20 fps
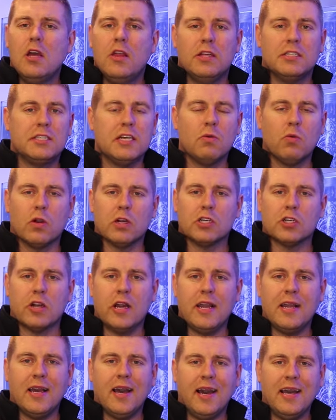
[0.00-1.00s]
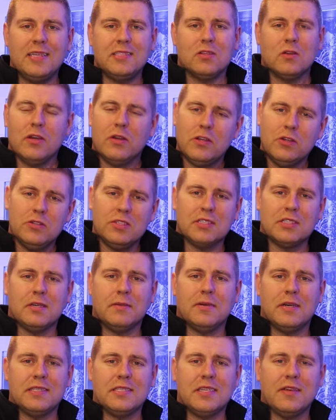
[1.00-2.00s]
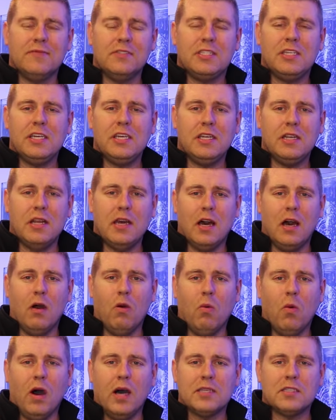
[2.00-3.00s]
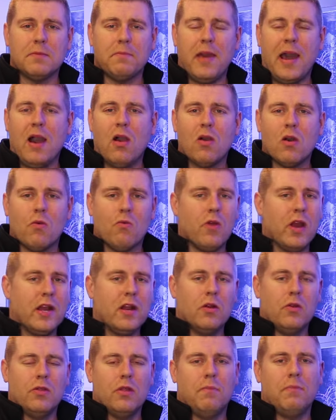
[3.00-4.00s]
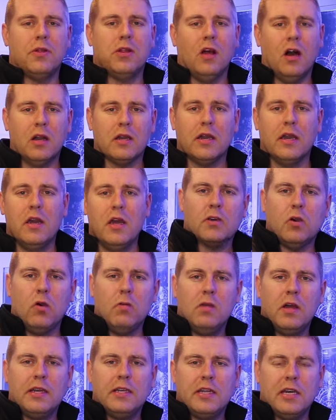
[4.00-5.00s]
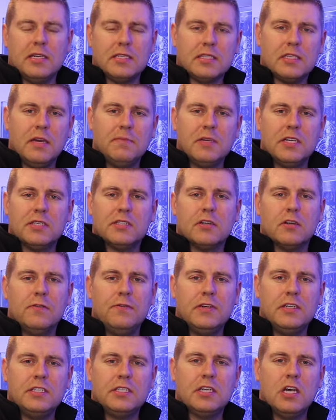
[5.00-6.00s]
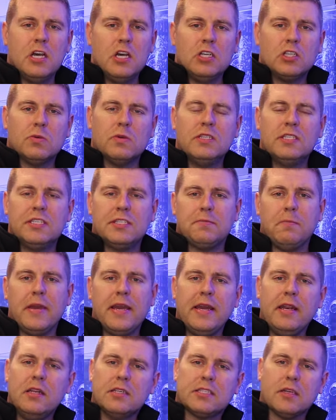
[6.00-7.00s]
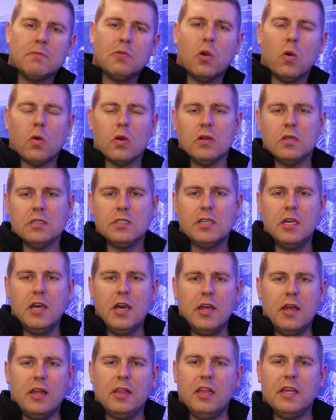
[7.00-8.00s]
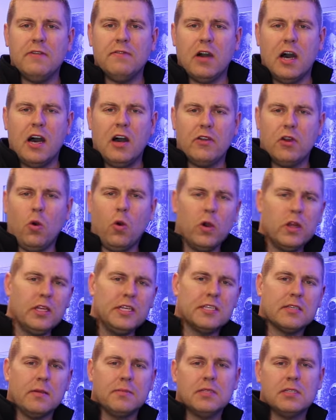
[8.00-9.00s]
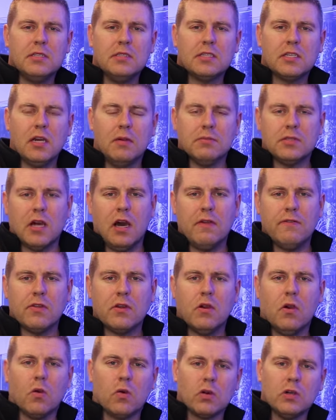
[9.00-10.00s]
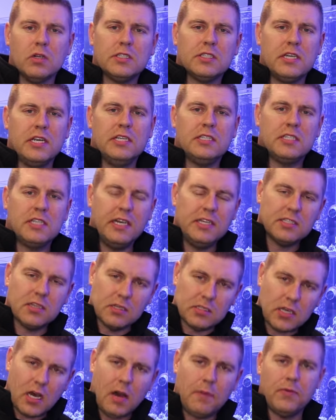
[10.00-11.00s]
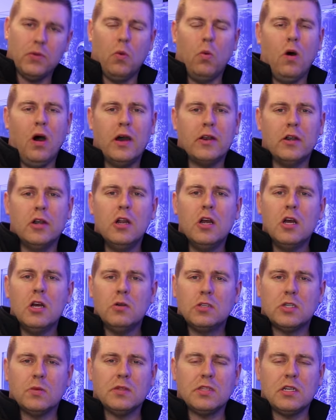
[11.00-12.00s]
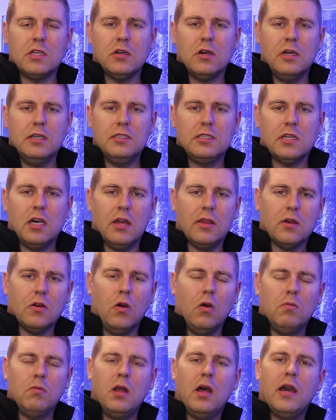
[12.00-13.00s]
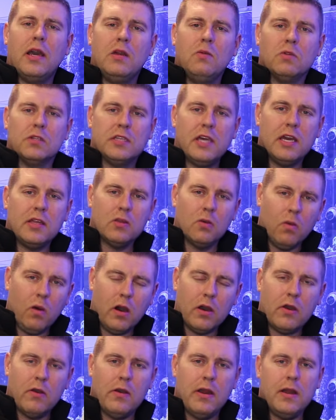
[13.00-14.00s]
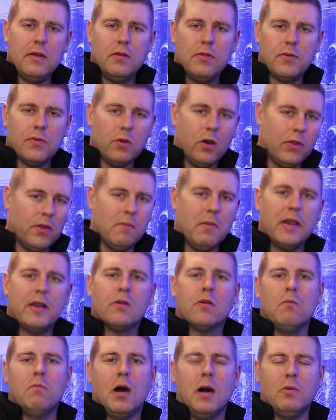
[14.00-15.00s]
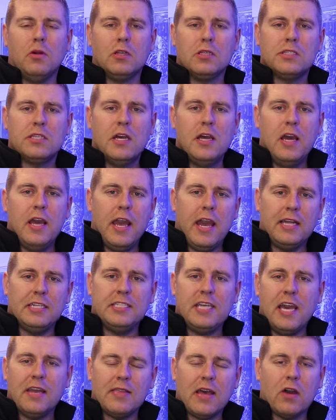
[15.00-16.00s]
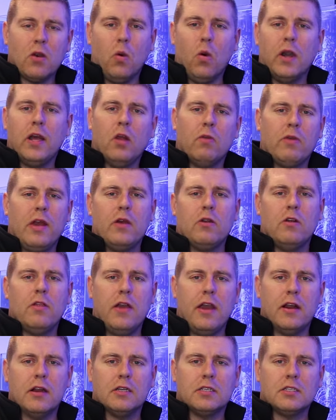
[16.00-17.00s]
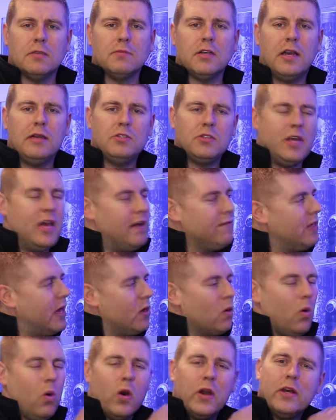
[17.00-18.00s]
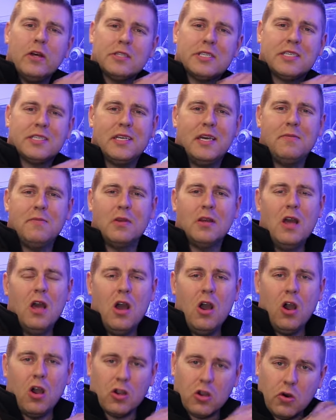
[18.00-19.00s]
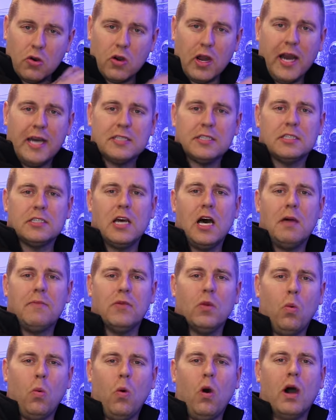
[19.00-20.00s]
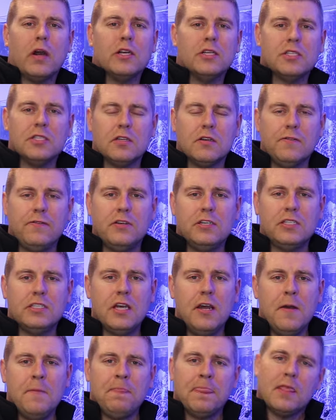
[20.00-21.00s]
This thing works great, guys. It only uses up uh, 17 uh, watts of power right out of the plug. The comline uh, skimming surface. So what does this mean? Some corals and leave an uh, oily substance comes off the corals and it stays on top of the water. So what it does, uh, the comline will take the water in through all the micro bubbles and take that oil out of there. Sometimes you have that oil skim across the top of the water surface.